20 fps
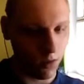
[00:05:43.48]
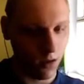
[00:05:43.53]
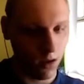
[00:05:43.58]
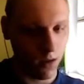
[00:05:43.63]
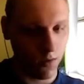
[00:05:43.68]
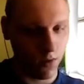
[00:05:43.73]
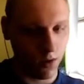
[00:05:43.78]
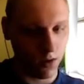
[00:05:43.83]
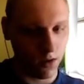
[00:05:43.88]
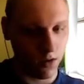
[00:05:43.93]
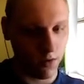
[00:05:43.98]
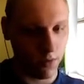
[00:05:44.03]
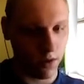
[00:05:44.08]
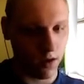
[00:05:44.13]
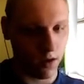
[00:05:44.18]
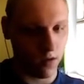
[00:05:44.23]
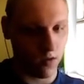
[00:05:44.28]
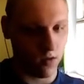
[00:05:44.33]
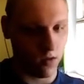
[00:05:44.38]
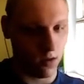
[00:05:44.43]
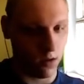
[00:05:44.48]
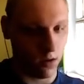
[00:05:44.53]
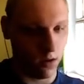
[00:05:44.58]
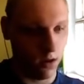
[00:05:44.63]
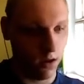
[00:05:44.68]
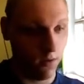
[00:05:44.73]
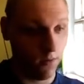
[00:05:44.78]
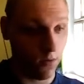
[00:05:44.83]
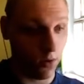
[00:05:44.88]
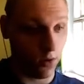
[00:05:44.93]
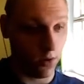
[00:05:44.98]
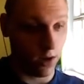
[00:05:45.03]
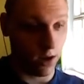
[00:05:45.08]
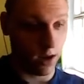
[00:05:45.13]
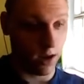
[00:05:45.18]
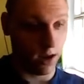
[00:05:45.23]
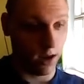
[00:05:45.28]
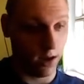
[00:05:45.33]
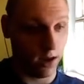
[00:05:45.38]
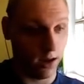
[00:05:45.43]
Well, it's because the default
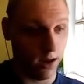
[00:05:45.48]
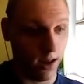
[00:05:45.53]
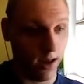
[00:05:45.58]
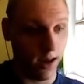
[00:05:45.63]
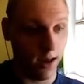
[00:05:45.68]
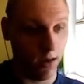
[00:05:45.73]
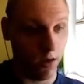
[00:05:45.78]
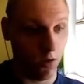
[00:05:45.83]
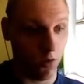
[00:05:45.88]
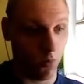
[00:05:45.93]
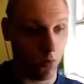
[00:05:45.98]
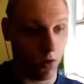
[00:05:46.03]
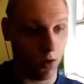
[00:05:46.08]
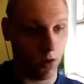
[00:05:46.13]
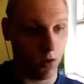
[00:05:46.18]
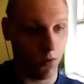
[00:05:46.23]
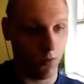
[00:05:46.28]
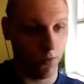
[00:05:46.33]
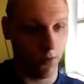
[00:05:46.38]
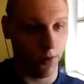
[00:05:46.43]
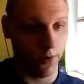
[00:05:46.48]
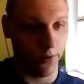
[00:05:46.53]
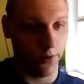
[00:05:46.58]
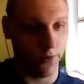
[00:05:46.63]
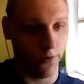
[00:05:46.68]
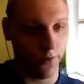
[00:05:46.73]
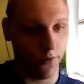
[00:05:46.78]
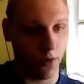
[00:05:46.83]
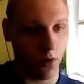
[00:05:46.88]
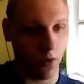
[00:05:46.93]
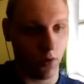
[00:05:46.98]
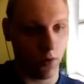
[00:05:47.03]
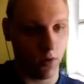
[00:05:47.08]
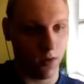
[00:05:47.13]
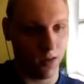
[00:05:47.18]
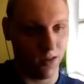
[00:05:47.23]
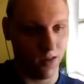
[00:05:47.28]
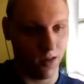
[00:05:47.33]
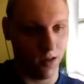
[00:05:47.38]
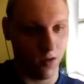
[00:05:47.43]
heading, the H1, will default
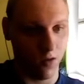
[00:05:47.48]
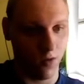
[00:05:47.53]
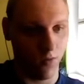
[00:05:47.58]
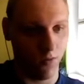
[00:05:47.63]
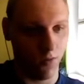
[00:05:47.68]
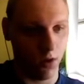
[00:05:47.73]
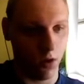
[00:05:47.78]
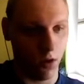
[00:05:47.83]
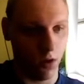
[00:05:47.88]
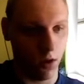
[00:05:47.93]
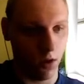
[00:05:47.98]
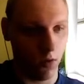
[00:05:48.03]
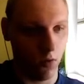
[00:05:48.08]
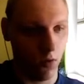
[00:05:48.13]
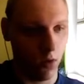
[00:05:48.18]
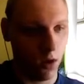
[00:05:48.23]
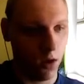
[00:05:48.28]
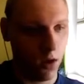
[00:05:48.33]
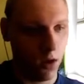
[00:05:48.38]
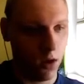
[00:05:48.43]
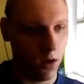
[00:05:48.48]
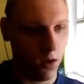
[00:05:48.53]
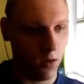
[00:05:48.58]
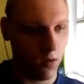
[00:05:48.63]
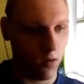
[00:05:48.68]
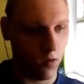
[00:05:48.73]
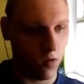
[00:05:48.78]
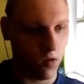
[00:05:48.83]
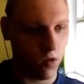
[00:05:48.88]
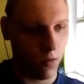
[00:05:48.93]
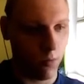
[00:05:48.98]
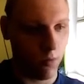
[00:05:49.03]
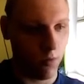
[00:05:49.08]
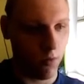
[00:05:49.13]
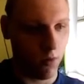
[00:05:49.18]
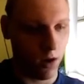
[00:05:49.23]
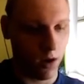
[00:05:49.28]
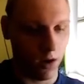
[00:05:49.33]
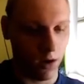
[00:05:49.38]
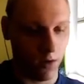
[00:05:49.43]
to this value. To
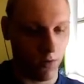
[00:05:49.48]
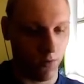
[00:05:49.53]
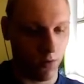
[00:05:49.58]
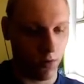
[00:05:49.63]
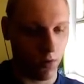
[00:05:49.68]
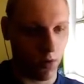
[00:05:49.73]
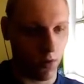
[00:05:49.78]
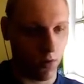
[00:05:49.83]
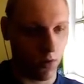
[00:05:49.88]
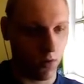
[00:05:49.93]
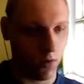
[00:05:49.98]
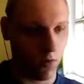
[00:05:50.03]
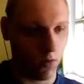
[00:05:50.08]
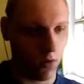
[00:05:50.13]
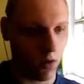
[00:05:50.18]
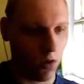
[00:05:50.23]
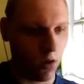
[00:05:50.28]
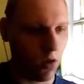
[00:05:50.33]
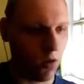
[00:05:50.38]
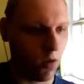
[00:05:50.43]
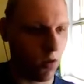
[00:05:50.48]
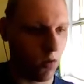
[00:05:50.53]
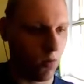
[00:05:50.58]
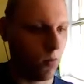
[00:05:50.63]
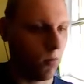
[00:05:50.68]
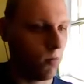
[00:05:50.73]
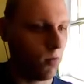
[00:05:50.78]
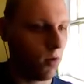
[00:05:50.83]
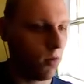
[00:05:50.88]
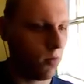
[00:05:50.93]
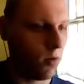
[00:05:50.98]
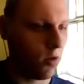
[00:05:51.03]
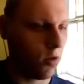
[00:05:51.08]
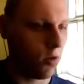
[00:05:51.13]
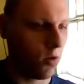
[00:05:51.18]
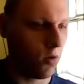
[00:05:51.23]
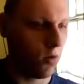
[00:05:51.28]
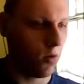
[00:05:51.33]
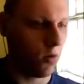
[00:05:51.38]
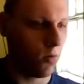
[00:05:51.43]
separate it, we're going to, actually no, let me
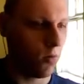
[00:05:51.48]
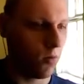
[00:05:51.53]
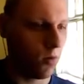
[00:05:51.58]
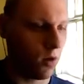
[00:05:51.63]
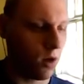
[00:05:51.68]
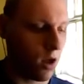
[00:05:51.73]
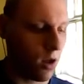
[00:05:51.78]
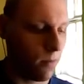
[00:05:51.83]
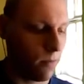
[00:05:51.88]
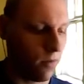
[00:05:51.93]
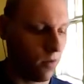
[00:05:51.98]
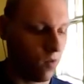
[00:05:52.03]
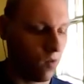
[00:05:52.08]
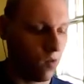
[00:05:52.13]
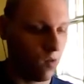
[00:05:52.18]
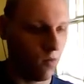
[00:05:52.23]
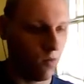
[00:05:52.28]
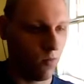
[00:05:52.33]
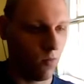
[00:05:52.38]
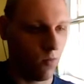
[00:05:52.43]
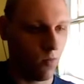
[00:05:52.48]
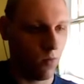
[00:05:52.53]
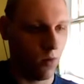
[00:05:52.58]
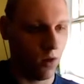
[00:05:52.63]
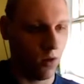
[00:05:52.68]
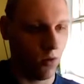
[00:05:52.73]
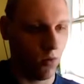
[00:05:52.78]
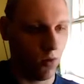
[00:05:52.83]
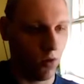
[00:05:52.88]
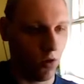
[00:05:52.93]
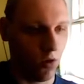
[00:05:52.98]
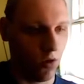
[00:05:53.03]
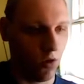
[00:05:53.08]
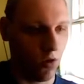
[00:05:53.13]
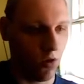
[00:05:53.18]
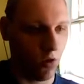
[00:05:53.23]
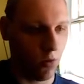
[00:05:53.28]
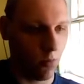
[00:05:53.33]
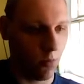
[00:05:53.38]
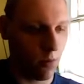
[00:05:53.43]
show you what happens if we do the
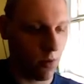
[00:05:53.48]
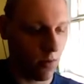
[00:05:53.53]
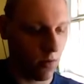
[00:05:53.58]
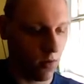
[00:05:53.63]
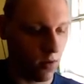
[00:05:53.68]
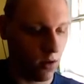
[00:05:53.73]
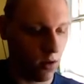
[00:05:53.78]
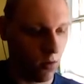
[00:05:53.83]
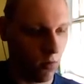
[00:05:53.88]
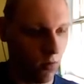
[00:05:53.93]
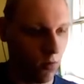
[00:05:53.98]
change I'm about to do.